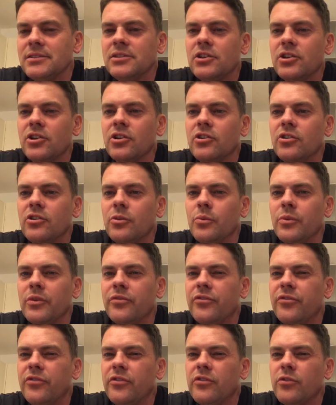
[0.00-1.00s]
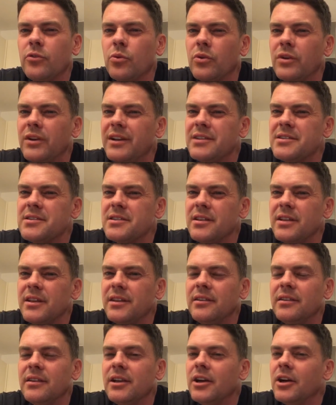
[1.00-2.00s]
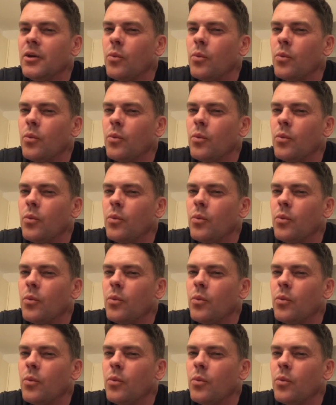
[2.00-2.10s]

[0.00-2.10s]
could have done with sort of listening.